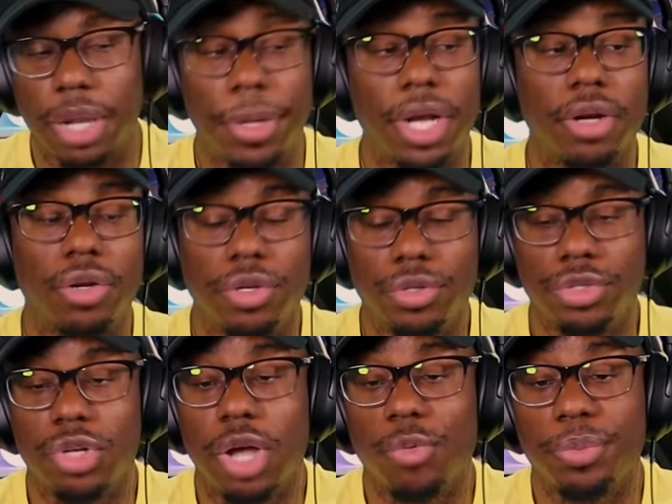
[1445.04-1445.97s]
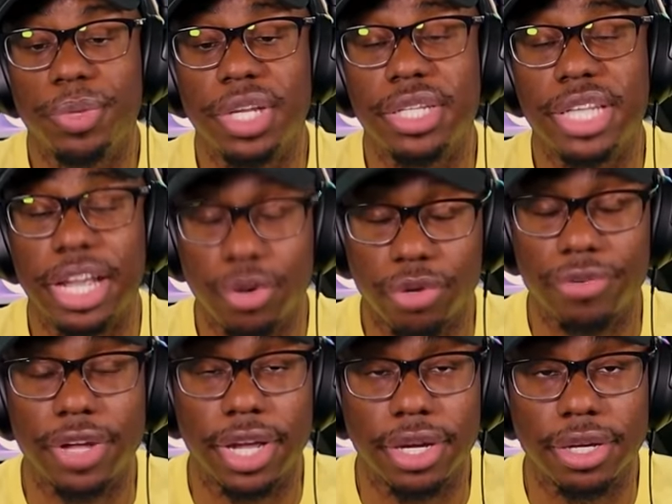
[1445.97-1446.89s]
I'm not gonna hold you. I would be
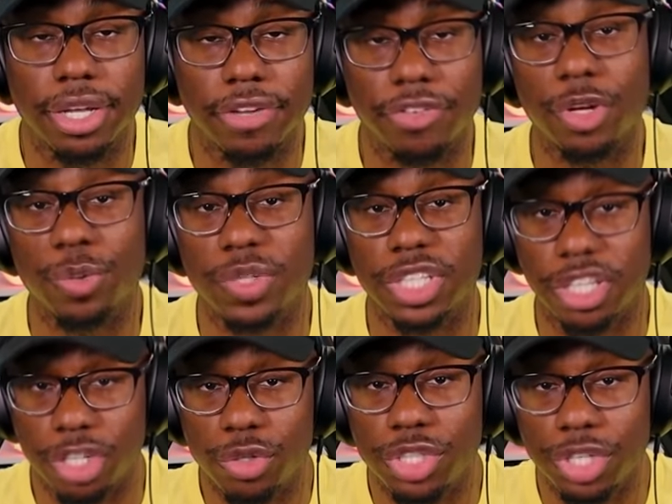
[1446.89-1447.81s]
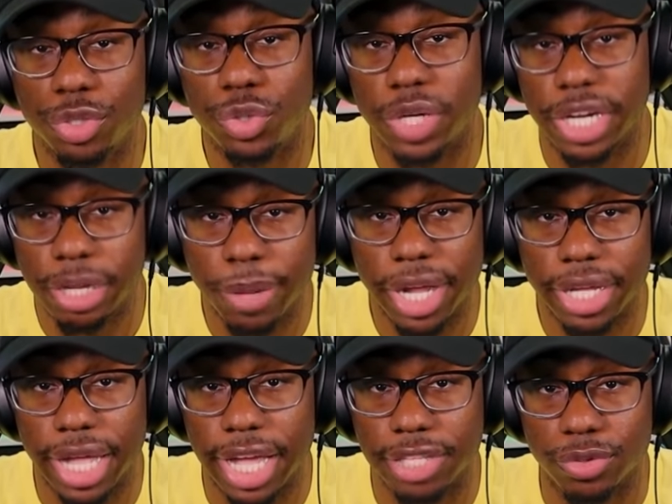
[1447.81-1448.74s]
terrified if there was a little children in my
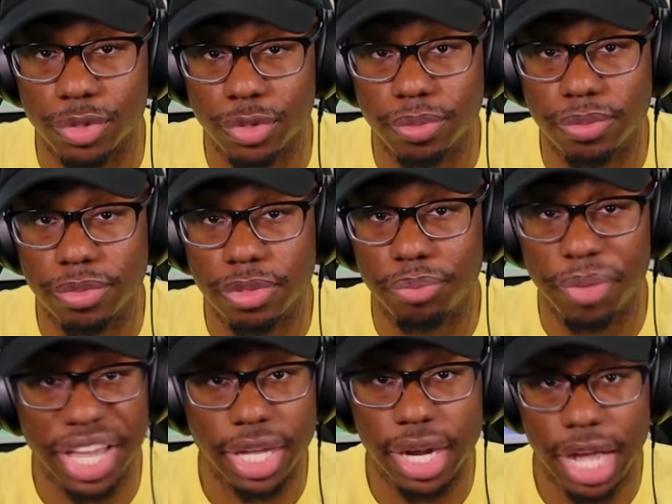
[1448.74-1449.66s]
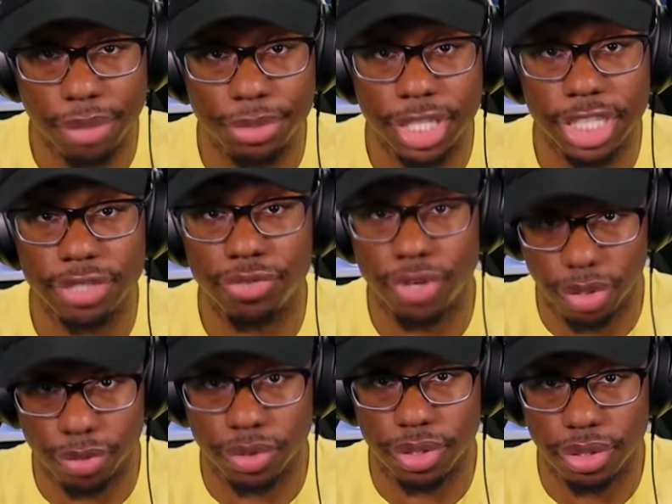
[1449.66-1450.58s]
classroom making objects
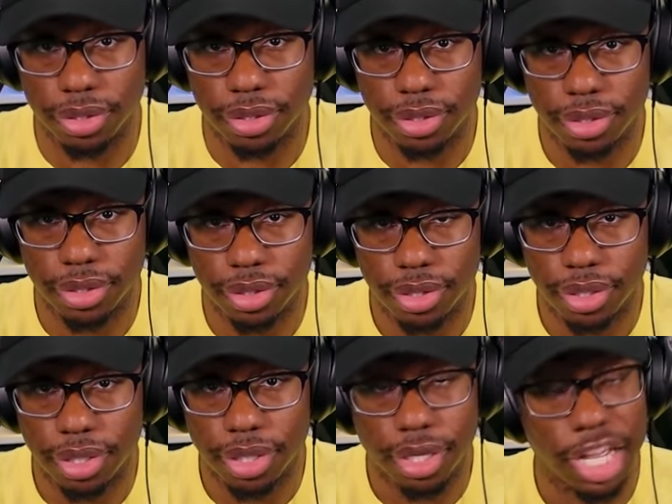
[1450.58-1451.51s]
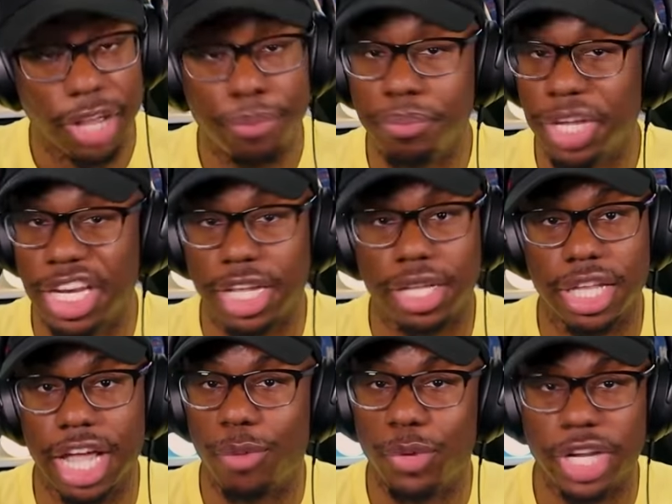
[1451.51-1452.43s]
float.
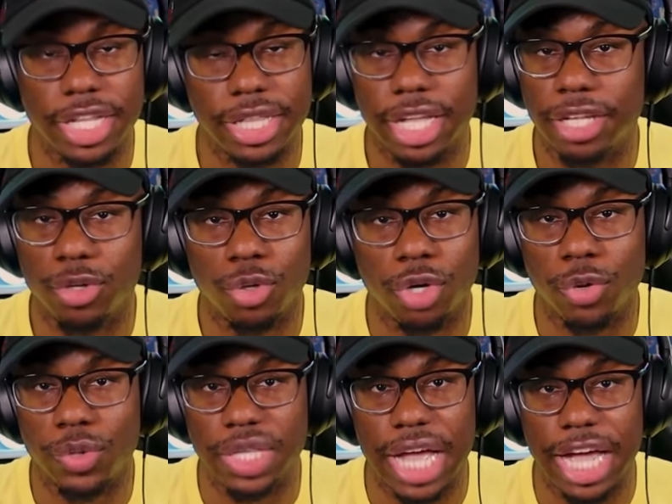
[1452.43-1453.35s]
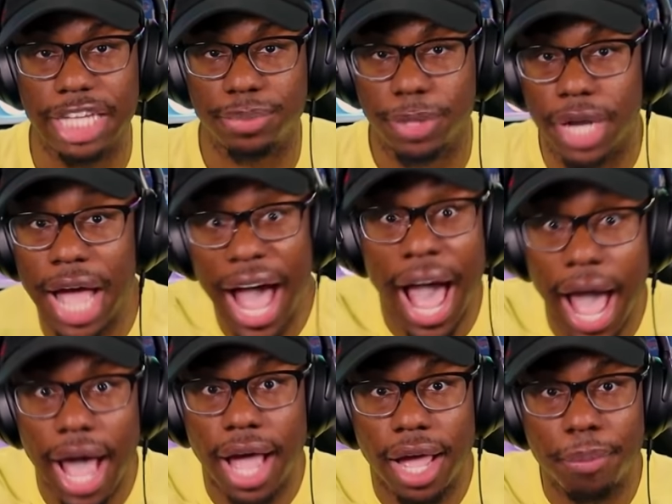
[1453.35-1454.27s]
Immediately, I would have hit that little girl with the Heisman.
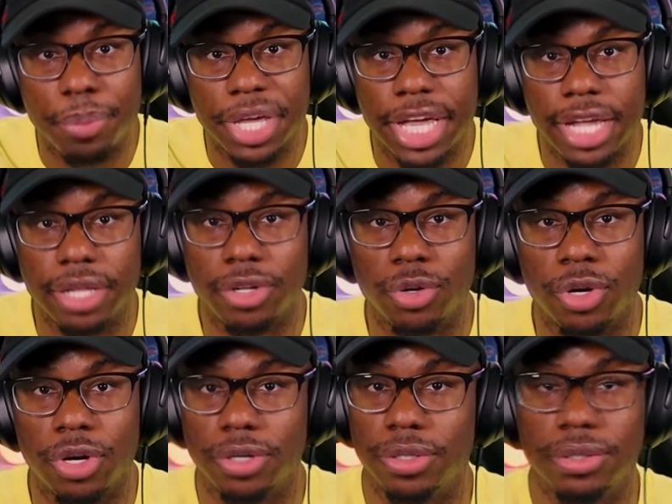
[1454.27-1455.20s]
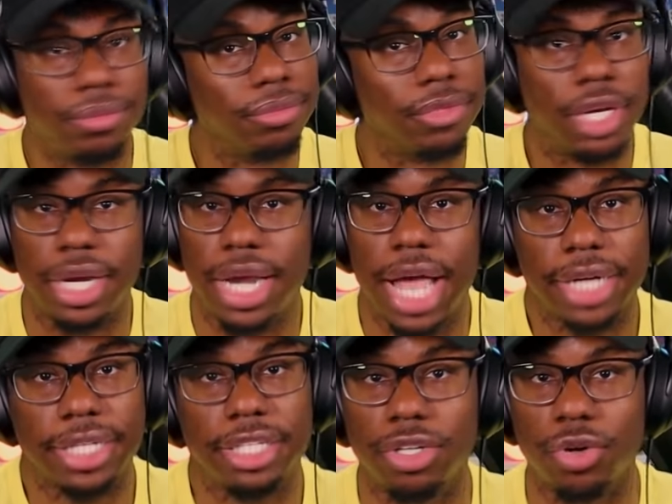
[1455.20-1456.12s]
Ha! Big head little girl,
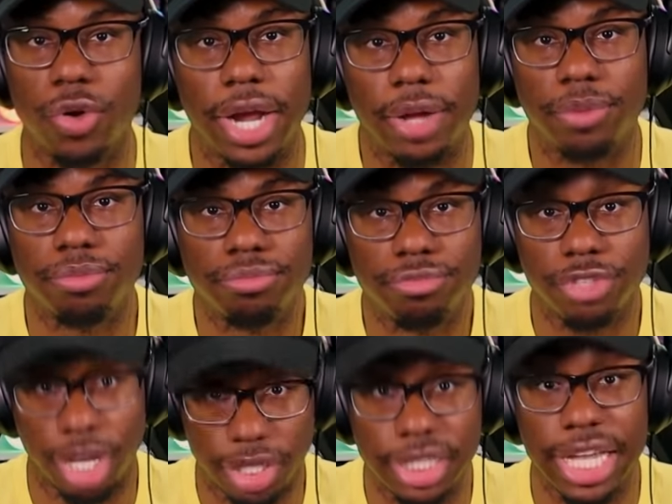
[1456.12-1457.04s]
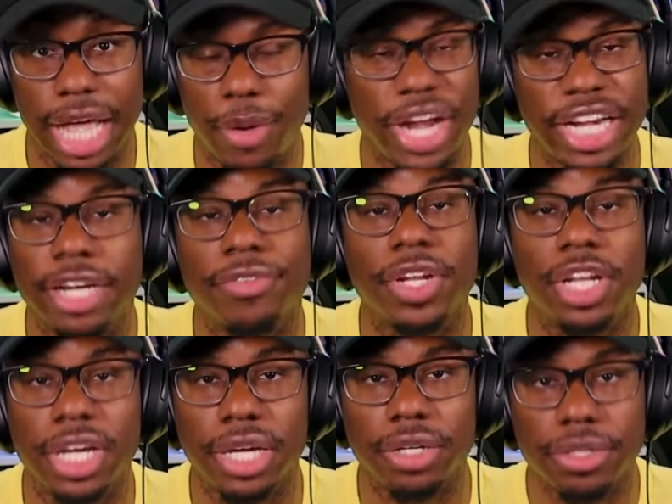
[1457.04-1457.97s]
knocked to the ground. Y'all see how I didn't even
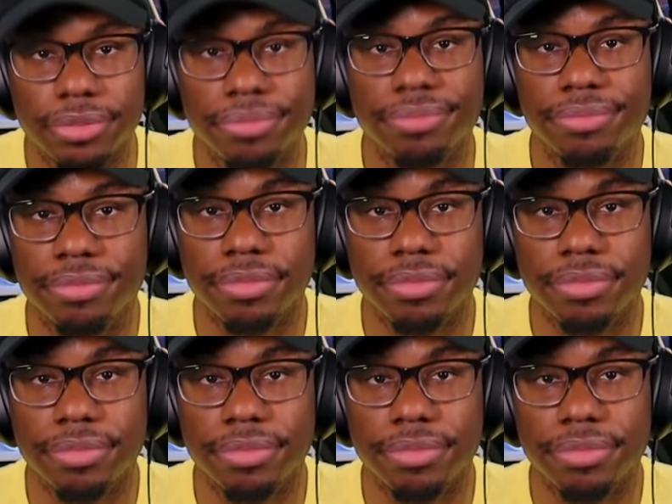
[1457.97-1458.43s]
look at her?